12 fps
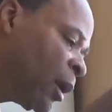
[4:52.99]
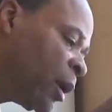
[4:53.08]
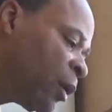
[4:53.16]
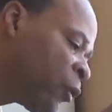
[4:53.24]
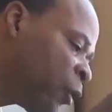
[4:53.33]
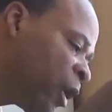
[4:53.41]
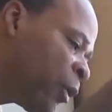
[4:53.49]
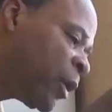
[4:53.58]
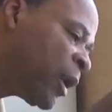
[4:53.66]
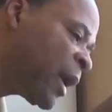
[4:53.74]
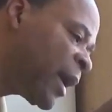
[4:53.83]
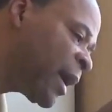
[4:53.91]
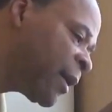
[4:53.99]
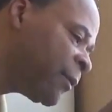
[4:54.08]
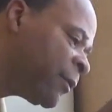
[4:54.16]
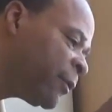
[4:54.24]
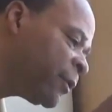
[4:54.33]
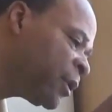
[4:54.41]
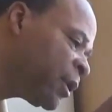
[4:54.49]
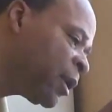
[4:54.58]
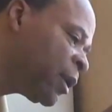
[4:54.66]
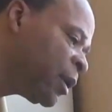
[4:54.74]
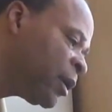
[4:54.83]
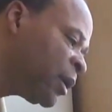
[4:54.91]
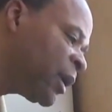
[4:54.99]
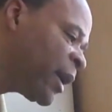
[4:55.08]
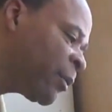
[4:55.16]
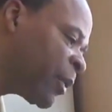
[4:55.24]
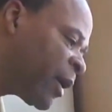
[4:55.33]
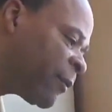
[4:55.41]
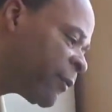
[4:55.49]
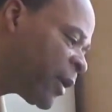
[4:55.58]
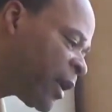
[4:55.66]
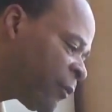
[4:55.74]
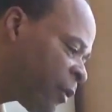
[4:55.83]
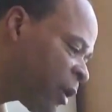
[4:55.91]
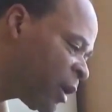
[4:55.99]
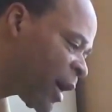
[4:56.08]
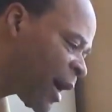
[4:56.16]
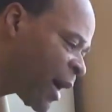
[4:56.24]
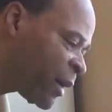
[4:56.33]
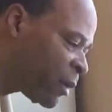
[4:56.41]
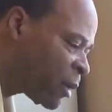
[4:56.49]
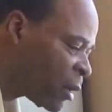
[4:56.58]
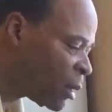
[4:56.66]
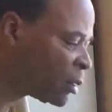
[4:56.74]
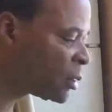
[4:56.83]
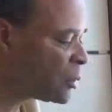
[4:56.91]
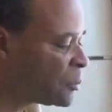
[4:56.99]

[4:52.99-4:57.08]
is we would have like my favorite hot dog.